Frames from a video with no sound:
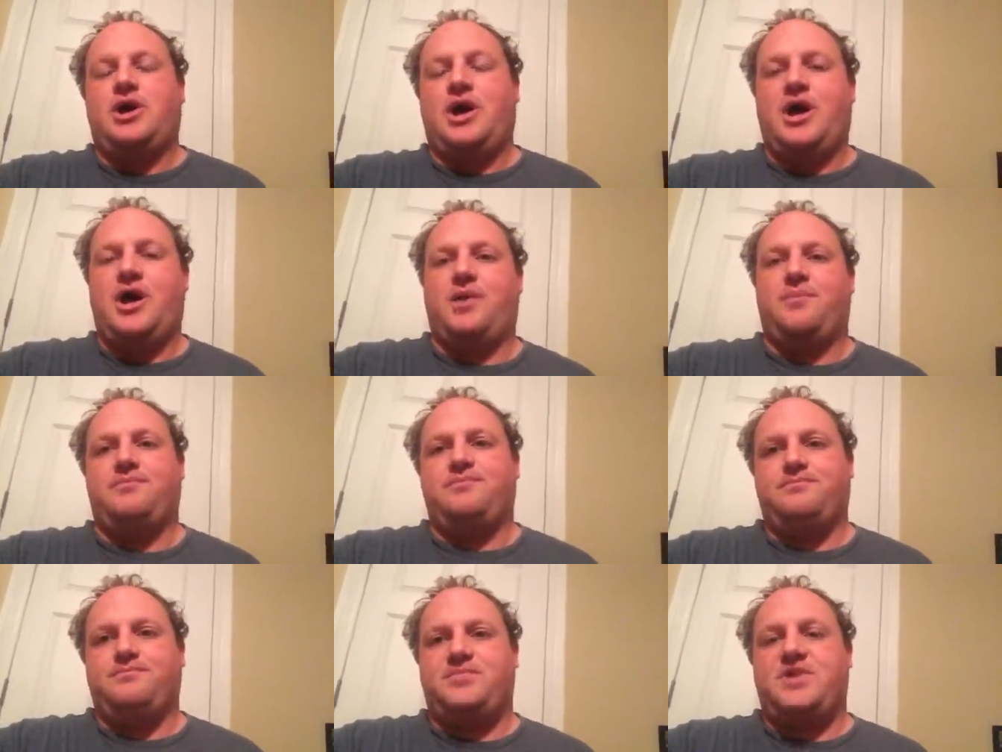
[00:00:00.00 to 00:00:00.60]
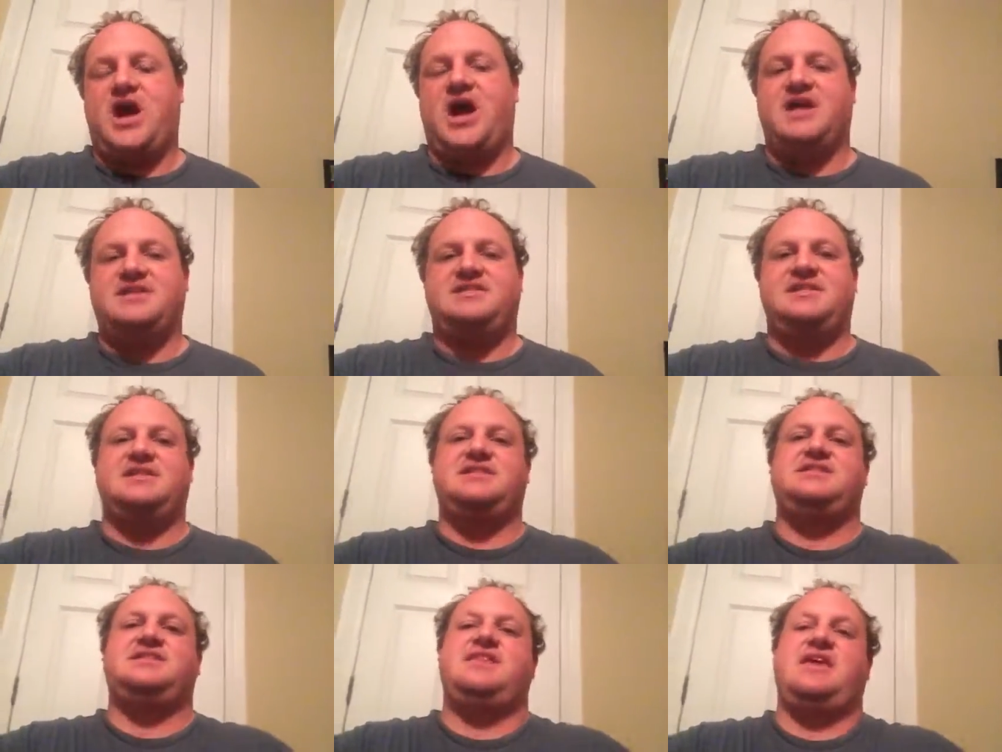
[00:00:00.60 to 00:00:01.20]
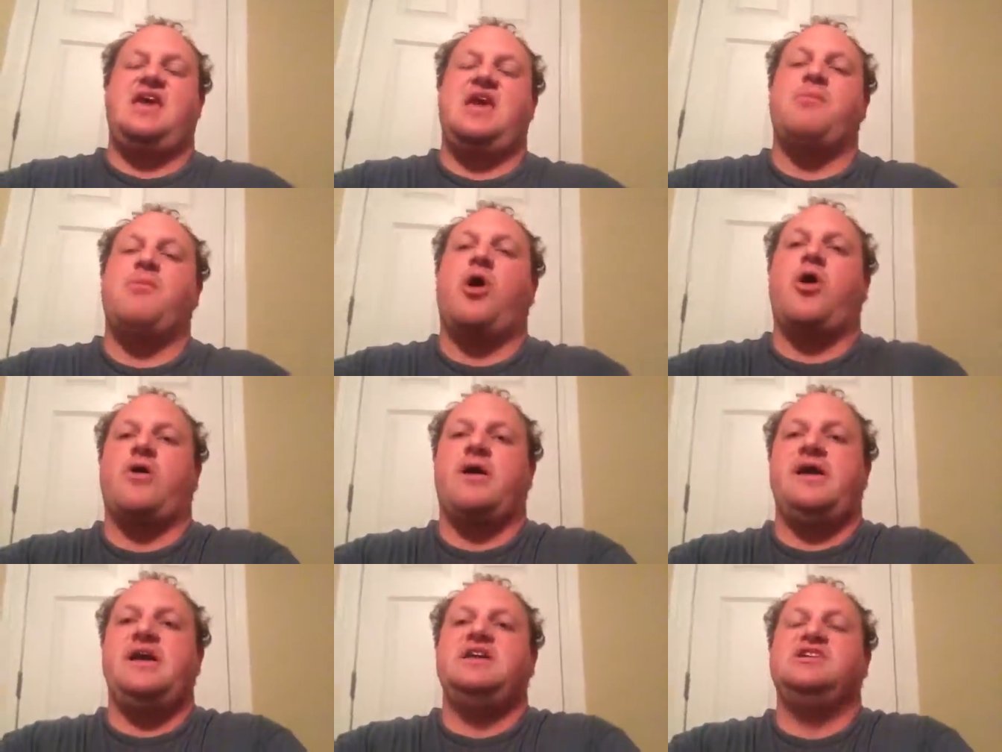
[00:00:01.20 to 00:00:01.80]
um, contents in the
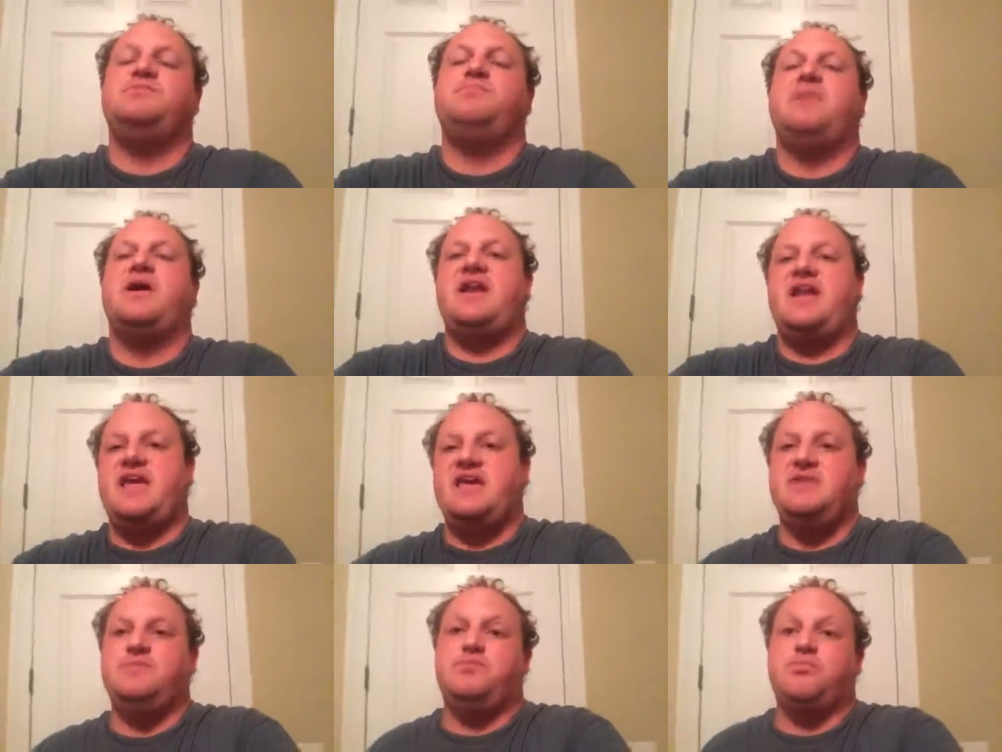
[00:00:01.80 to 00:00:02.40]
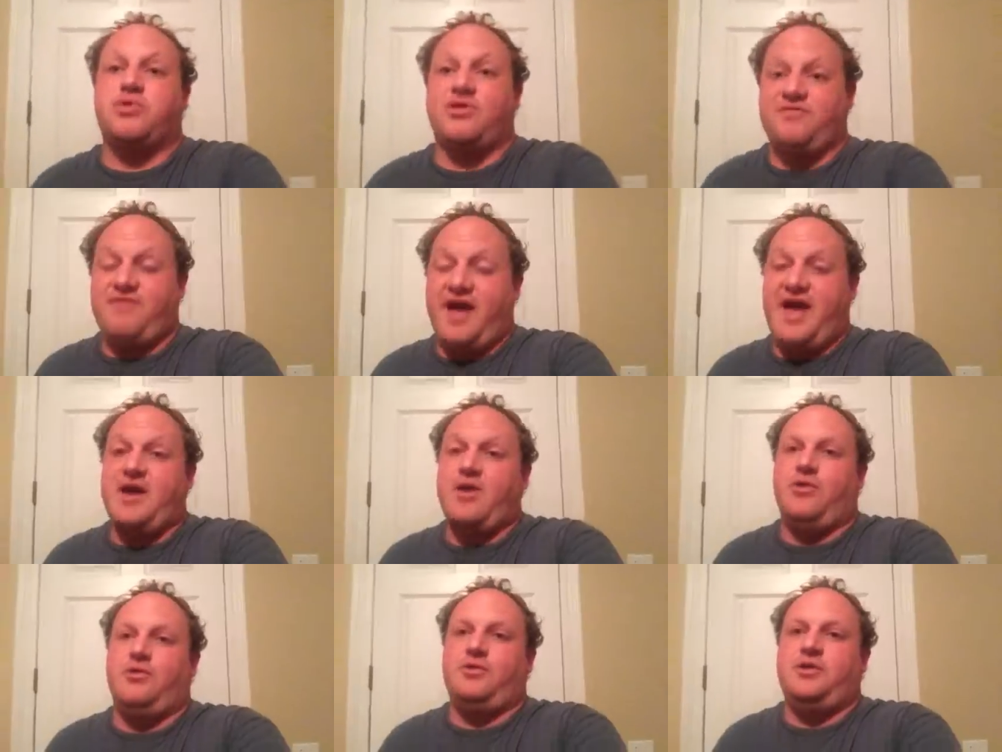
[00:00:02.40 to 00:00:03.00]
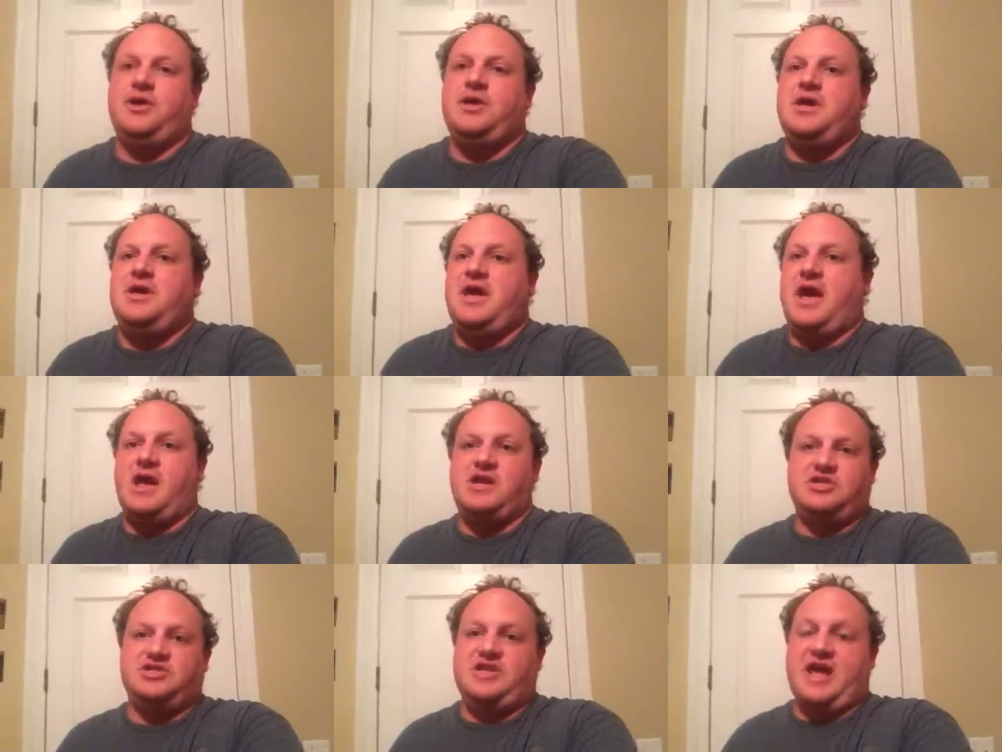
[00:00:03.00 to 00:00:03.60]
MREs, but he prevailed
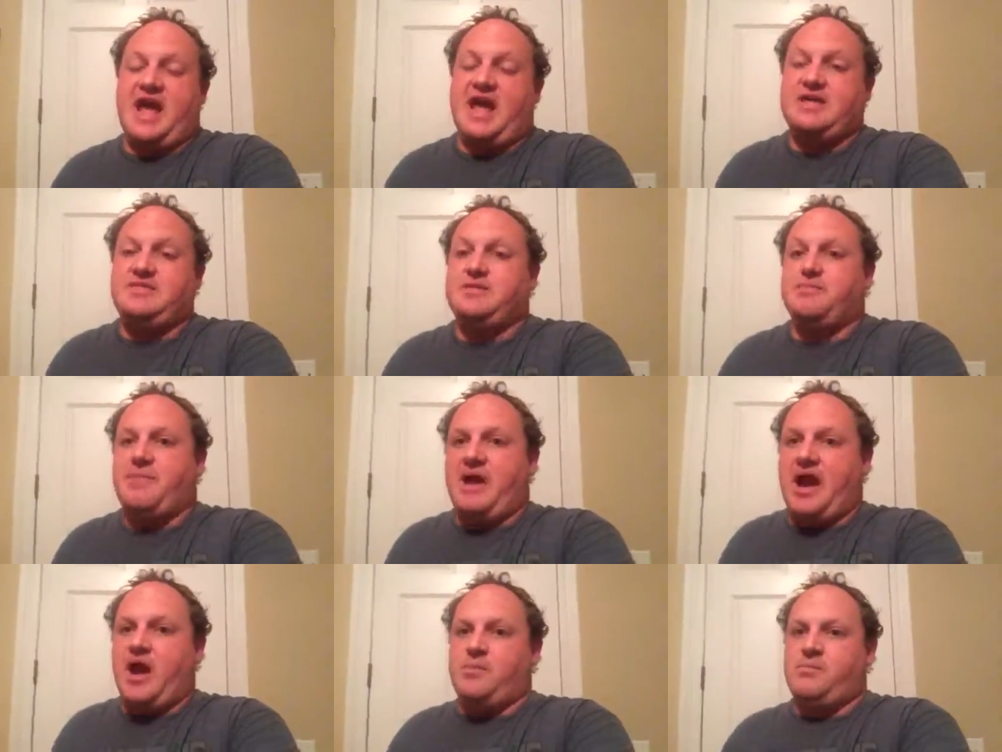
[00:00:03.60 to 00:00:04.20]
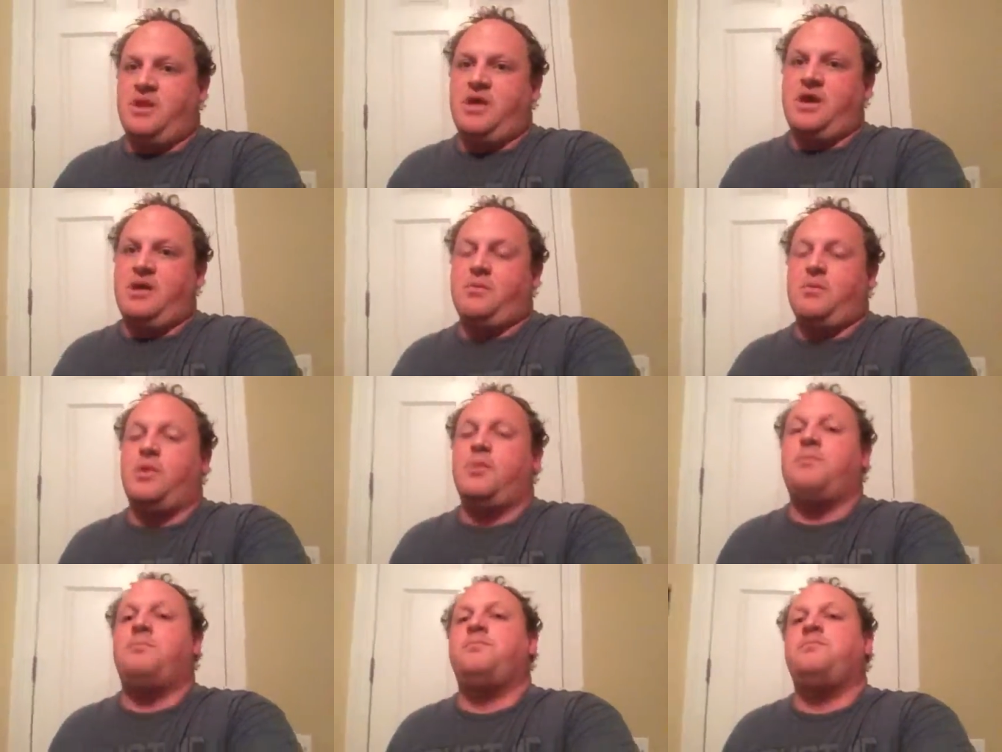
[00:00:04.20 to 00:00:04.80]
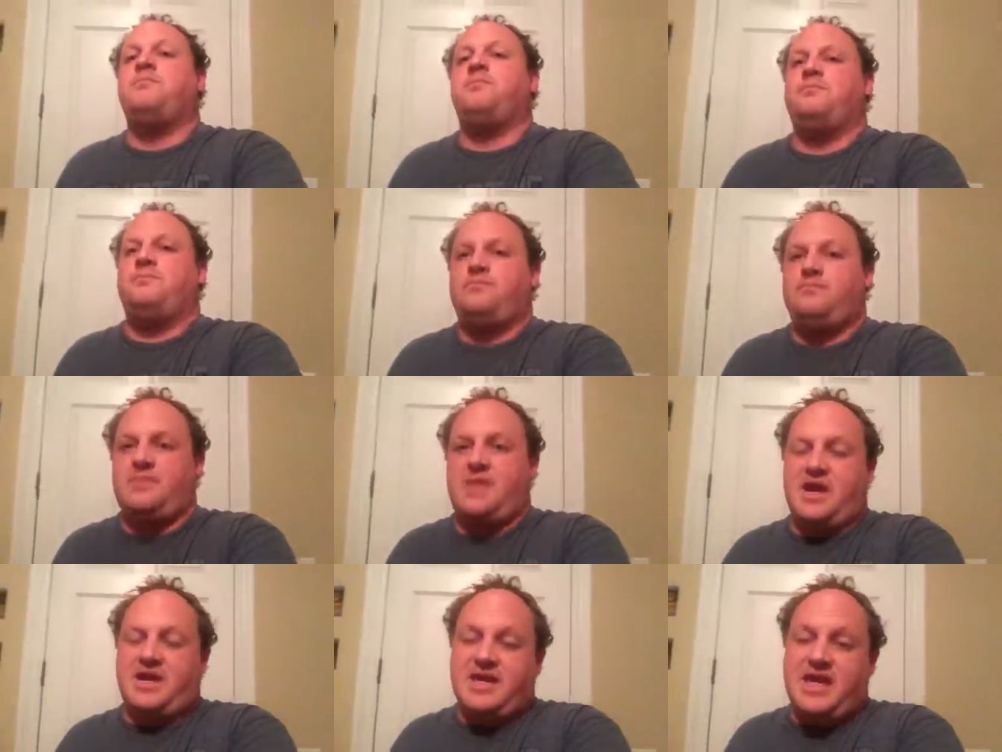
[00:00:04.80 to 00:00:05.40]
and just ate the bare minimum
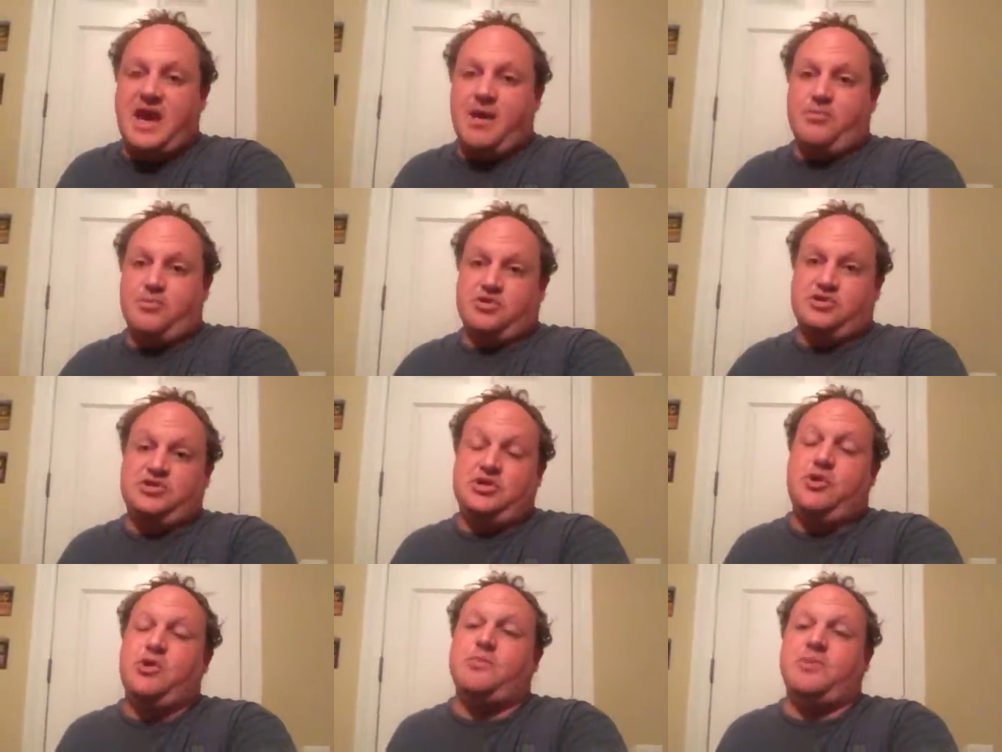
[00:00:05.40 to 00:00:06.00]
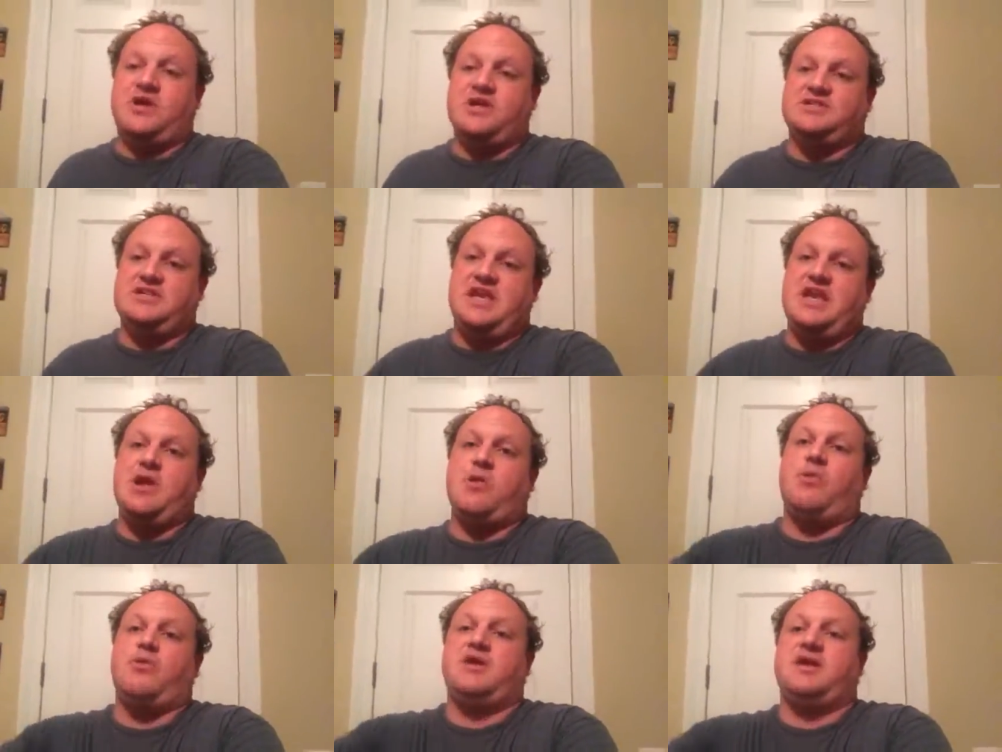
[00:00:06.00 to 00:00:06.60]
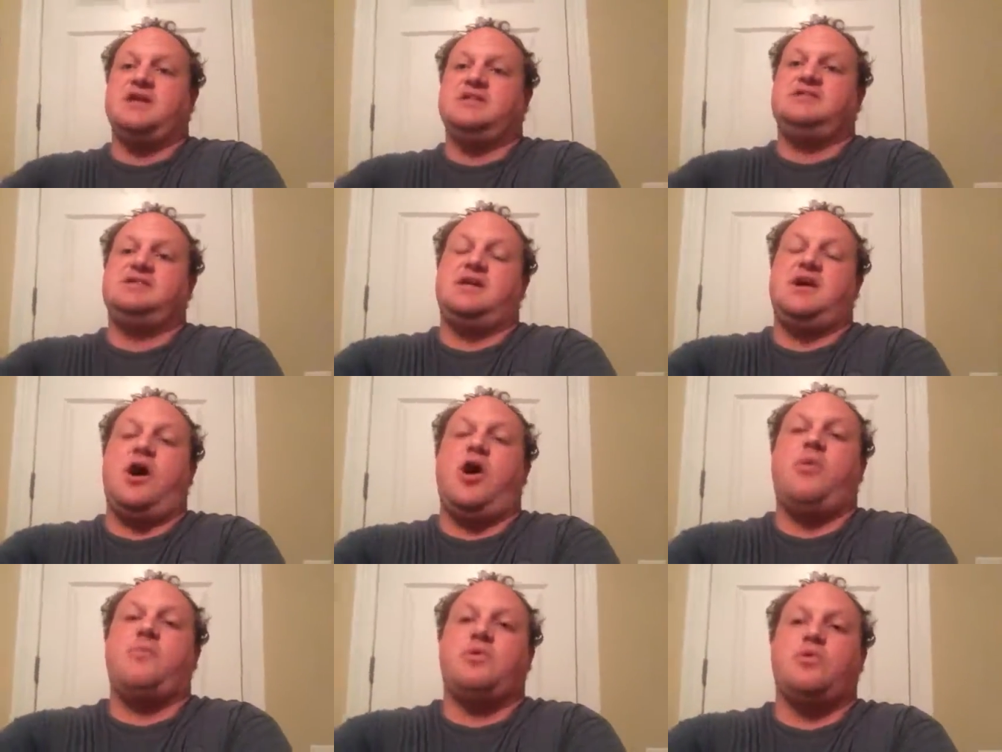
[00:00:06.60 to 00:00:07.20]
and kept pursuing because he didn't want to get
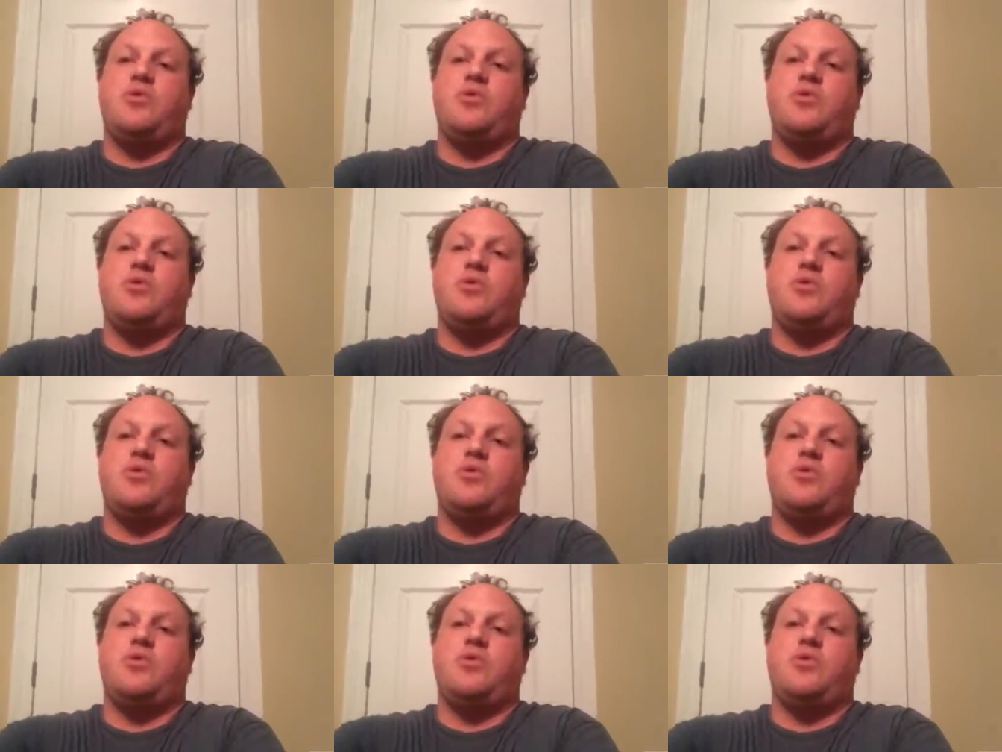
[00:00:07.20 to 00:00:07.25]
sent home.